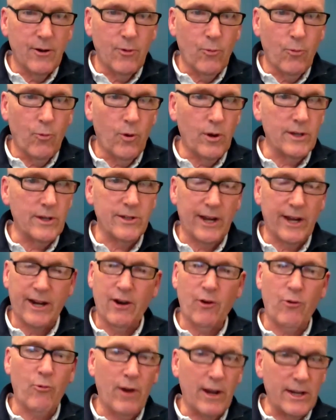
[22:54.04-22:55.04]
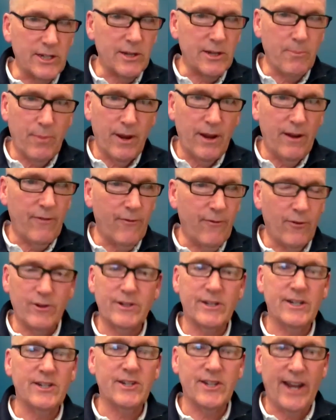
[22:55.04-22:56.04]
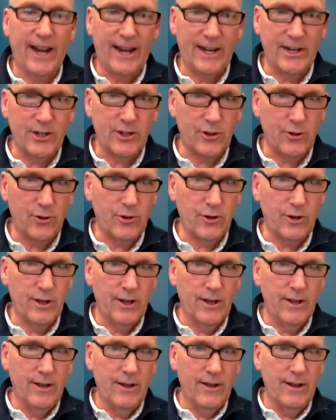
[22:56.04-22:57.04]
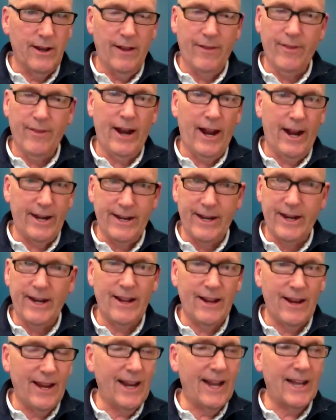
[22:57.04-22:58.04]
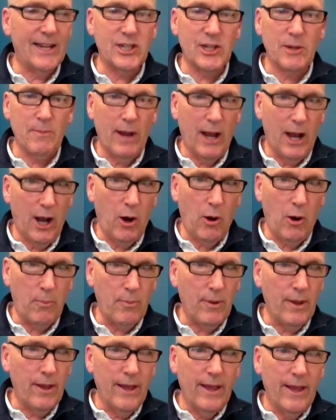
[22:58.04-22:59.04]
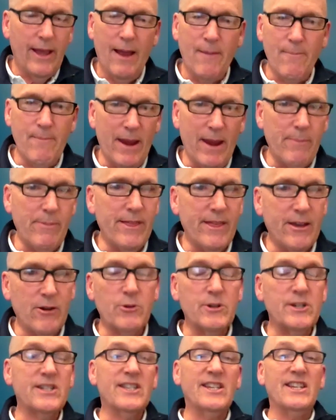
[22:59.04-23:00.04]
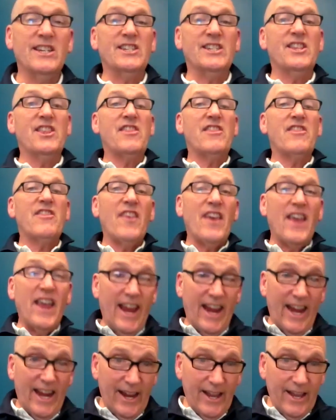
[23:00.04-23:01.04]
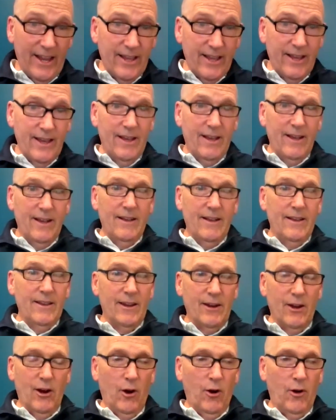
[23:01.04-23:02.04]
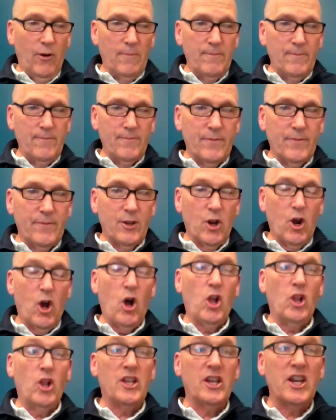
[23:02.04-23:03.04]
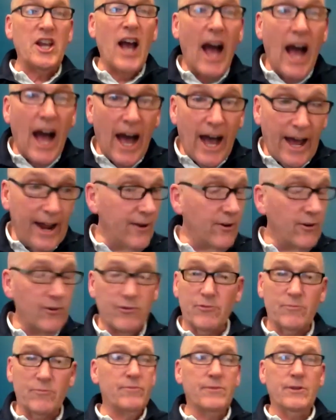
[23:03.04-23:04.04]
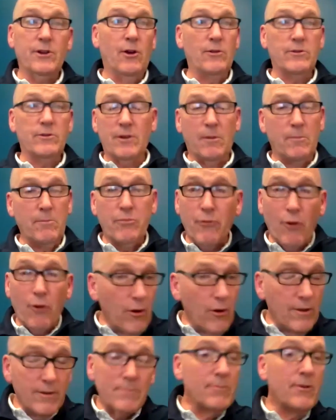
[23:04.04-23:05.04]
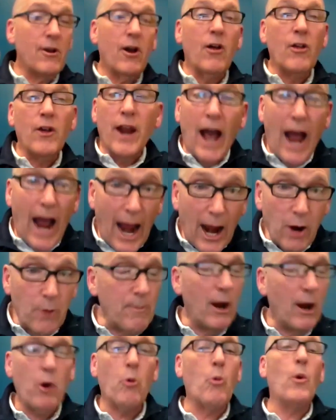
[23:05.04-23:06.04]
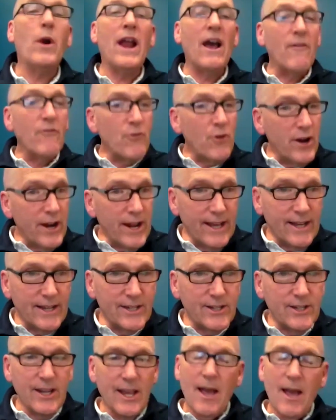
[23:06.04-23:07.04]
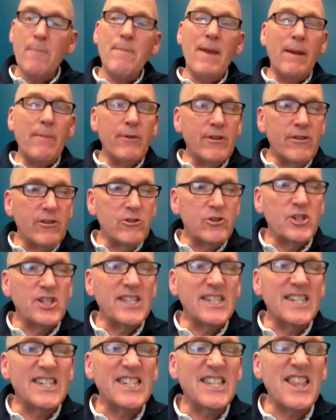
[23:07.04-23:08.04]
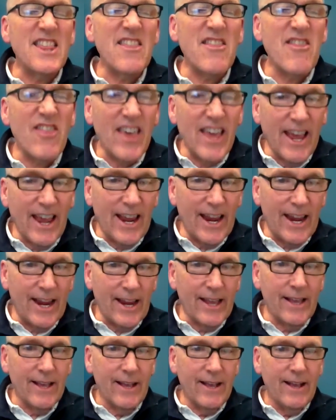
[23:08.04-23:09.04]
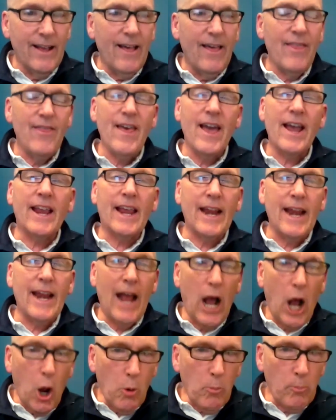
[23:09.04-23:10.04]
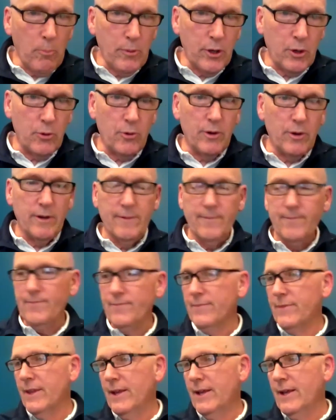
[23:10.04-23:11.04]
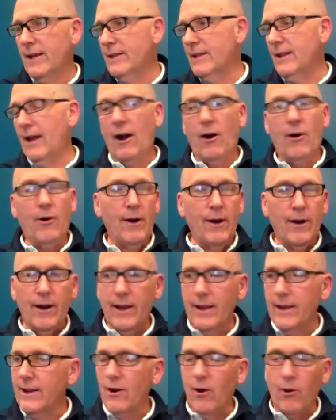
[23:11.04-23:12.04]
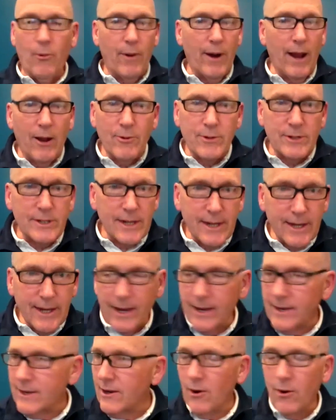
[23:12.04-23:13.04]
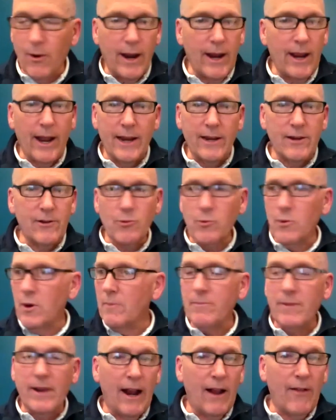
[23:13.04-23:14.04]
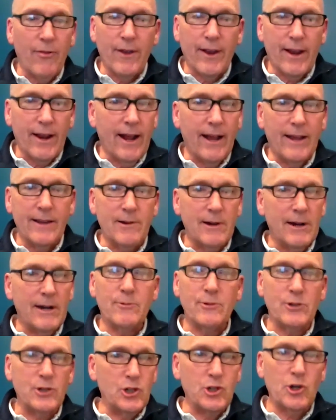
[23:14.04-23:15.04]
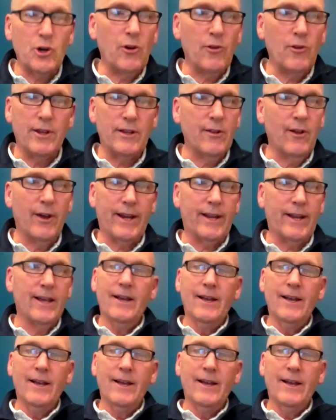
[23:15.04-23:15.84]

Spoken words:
was like a recipe for disaster, and that I needed to get some help. And maybe there was this thing, you know, called God, or, you know, some program, call it higher power, whatever it is. Maybe there's this thing that can help you. Now, you know, when I was a kid, you know, I grew up Catholic, and I was sure that, like,